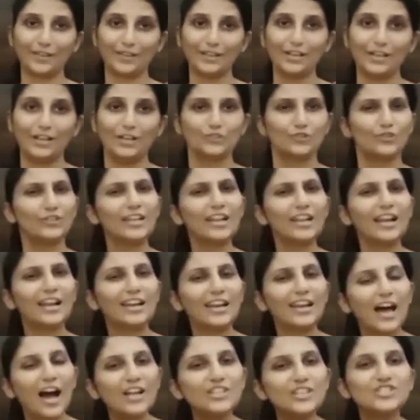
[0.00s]
So there are
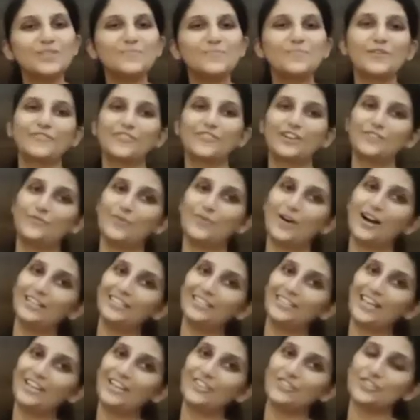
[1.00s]
a large number of
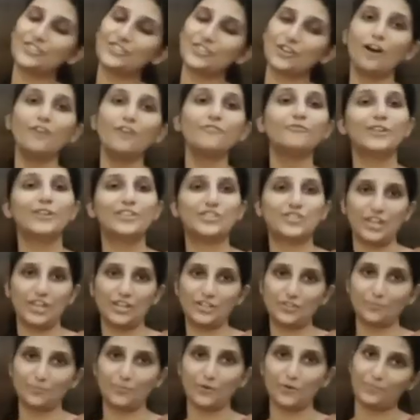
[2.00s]
advantages of
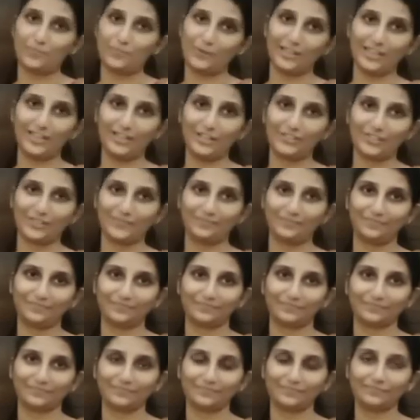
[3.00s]
vegetative propagation.
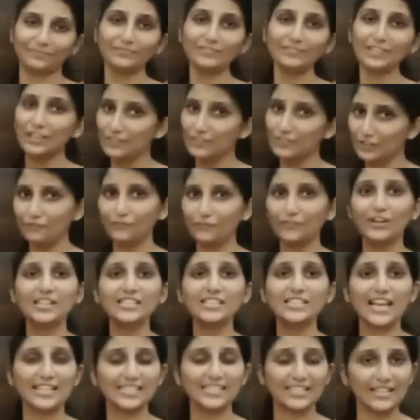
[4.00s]
The
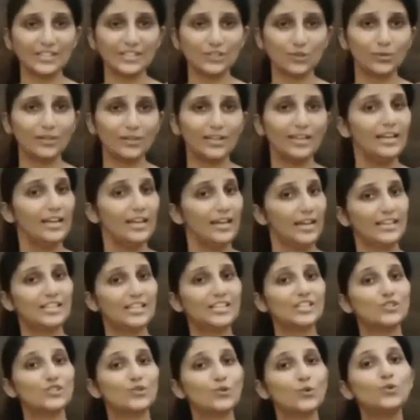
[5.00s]
first, as I told, it
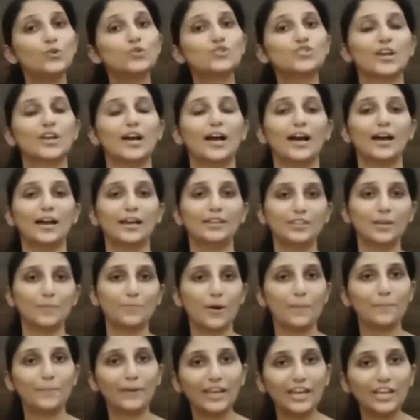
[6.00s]
is used in the
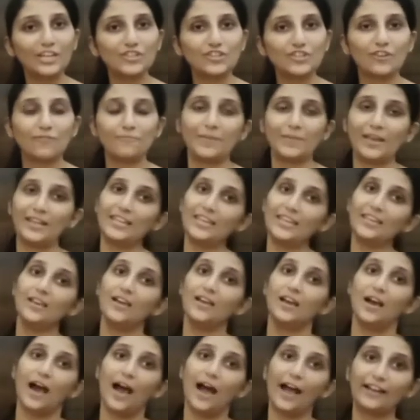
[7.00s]
propagation of many
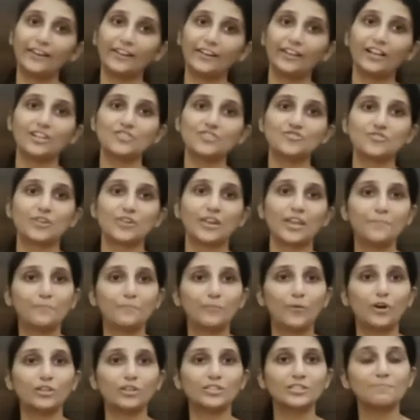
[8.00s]
agriculturally
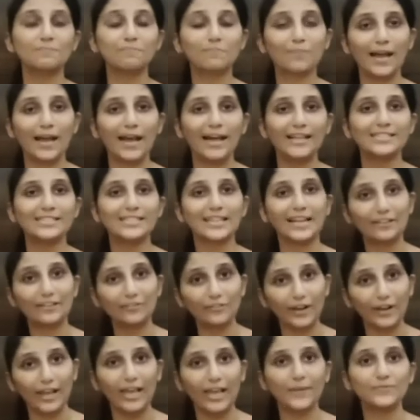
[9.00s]
important plants like
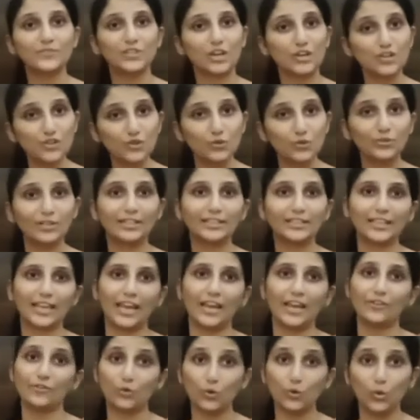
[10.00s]
grapes,
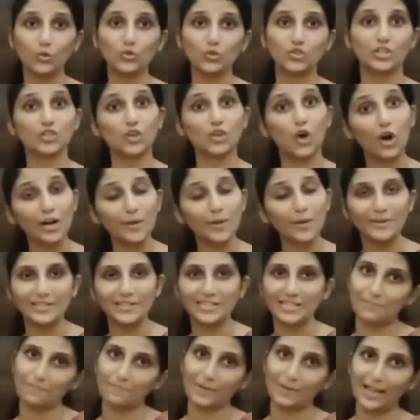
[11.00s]
sugarcane, roses,
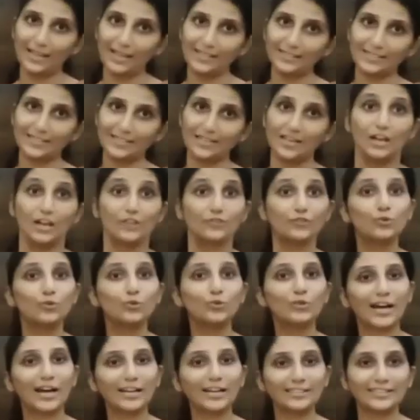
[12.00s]
ornamental plants
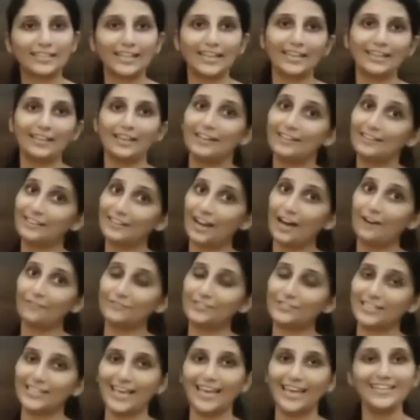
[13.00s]
through cutting,
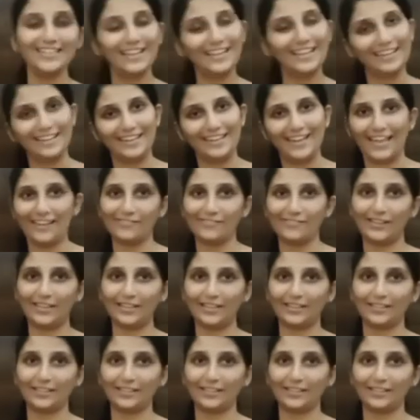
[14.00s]
grafting and layering.